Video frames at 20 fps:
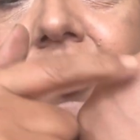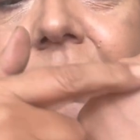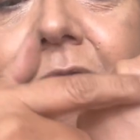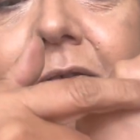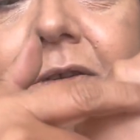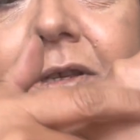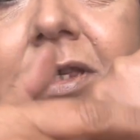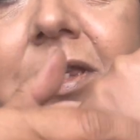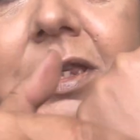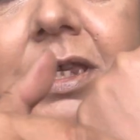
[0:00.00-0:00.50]
You
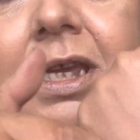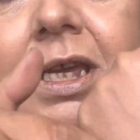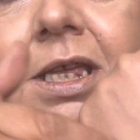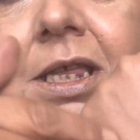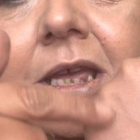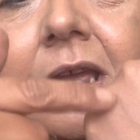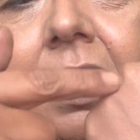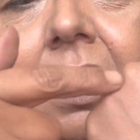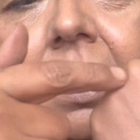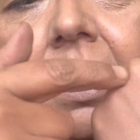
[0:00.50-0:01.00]
can
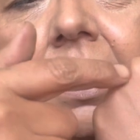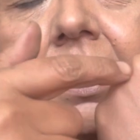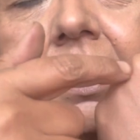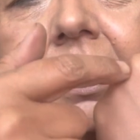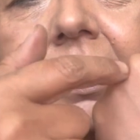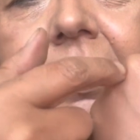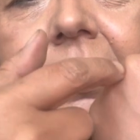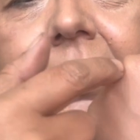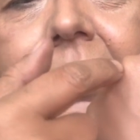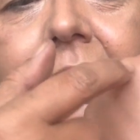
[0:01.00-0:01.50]
see
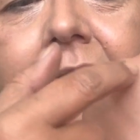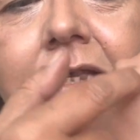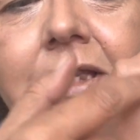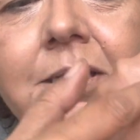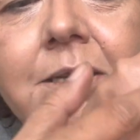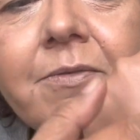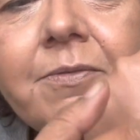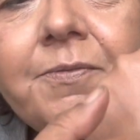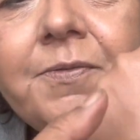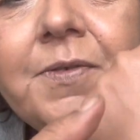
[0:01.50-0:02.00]
that
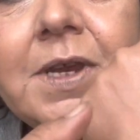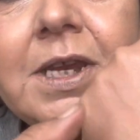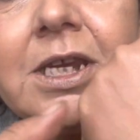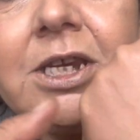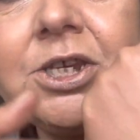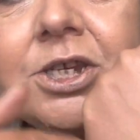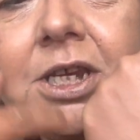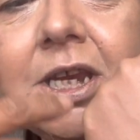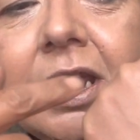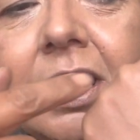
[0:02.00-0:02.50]
this
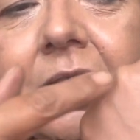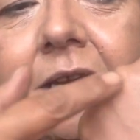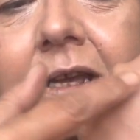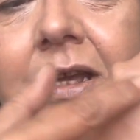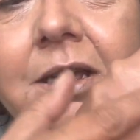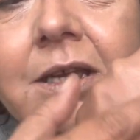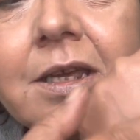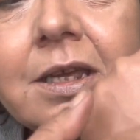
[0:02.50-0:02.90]
finishing